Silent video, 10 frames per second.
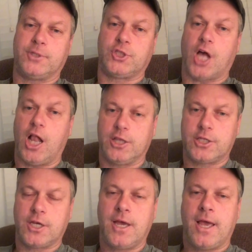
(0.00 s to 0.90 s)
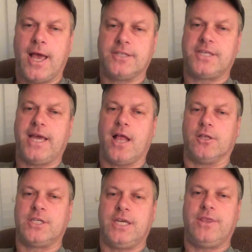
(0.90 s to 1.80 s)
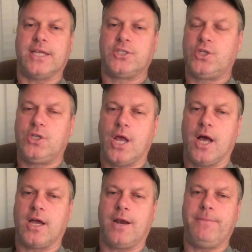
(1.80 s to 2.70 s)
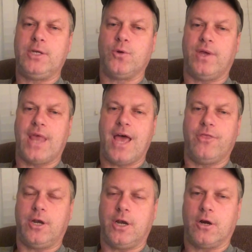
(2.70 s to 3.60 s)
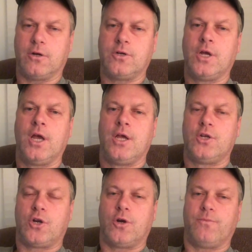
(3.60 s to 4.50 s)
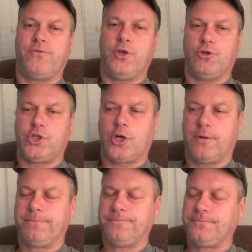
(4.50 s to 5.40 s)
SALT, SALT, that's going to be doing that in the near-term future.